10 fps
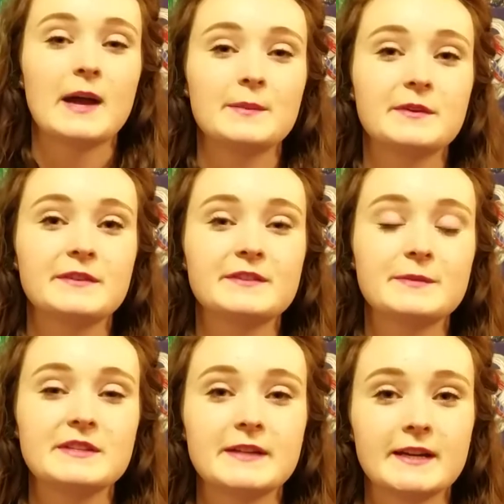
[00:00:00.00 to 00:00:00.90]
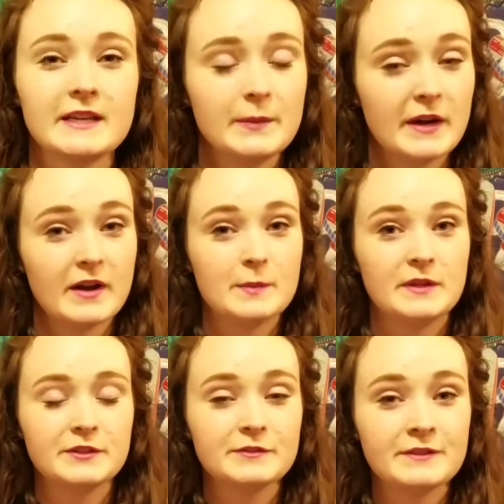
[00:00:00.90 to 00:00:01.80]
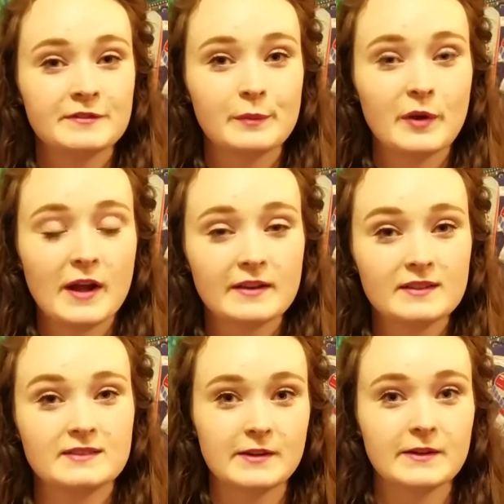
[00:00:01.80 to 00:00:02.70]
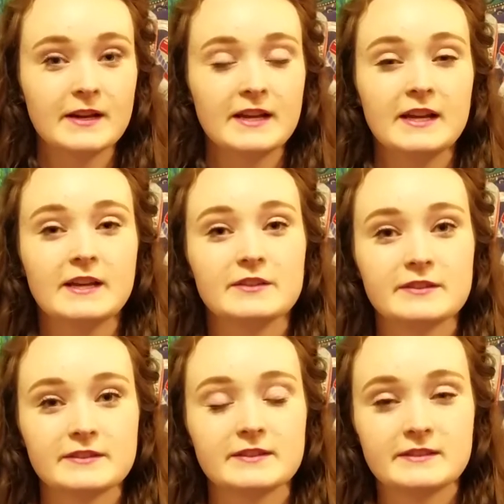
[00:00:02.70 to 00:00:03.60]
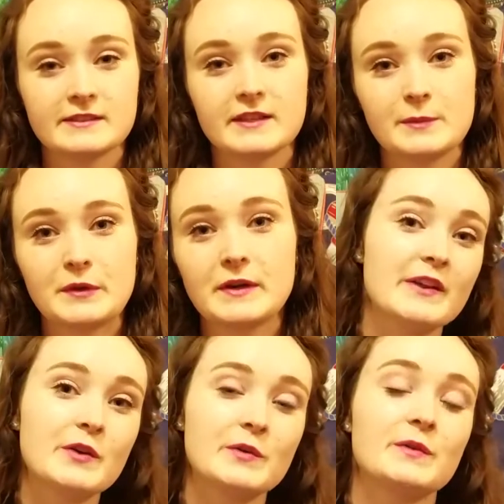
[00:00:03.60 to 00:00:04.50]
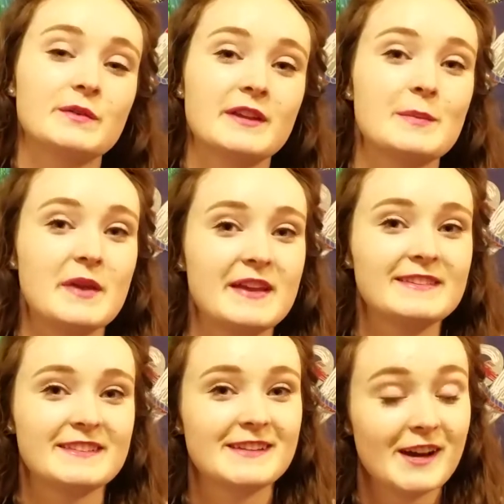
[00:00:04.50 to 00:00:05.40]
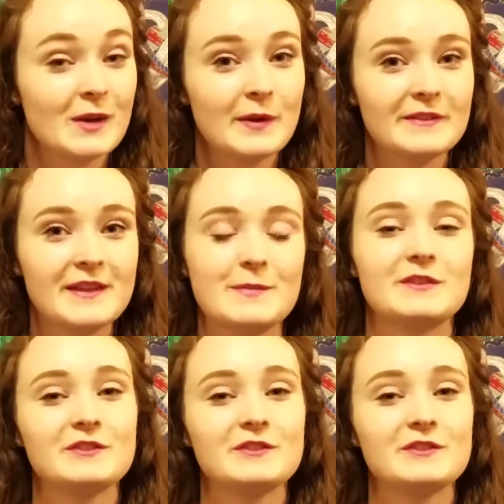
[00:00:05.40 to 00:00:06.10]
I'm going to be talking about a bunch of different products, so just a disclaimer, I don't get paid to talk about them.